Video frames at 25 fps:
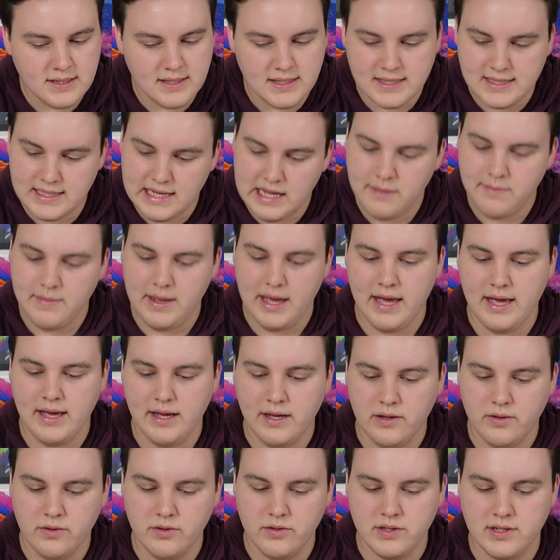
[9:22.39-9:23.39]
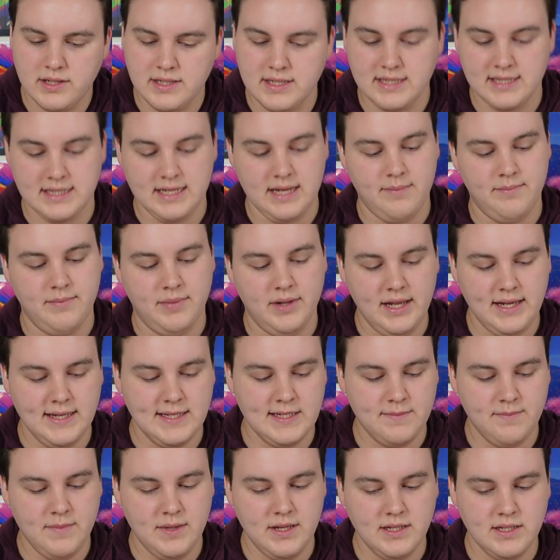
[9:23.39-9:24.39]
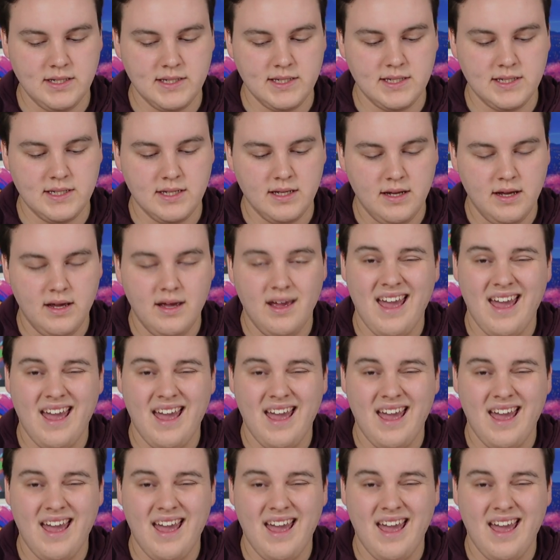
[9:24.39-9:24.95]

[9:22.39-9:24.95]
the same angles, the same placements,